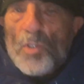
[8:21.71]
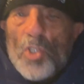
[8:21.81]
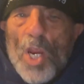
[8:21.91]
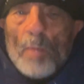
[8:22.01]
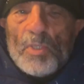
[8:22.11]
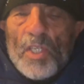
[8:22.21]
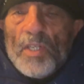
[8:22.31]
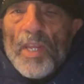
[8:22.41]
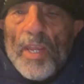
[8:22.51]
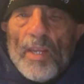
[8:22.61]
Jobs
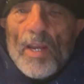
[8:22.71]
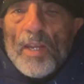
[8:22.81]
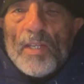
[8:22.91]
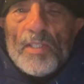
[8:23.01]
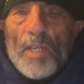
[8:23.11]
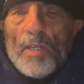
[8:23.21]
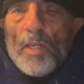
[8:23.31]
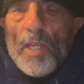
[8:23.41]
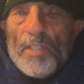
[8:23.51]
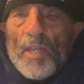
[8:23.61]
in AI as an
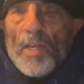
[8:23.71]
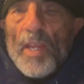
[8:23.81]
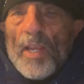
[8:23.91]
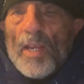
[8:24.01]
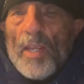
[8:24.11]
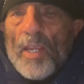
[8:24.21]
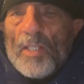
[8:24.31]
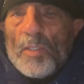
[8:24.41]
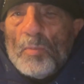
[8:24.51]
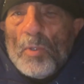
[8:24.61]
AI
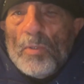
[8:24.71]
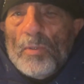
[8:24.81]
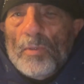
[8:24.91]
expert.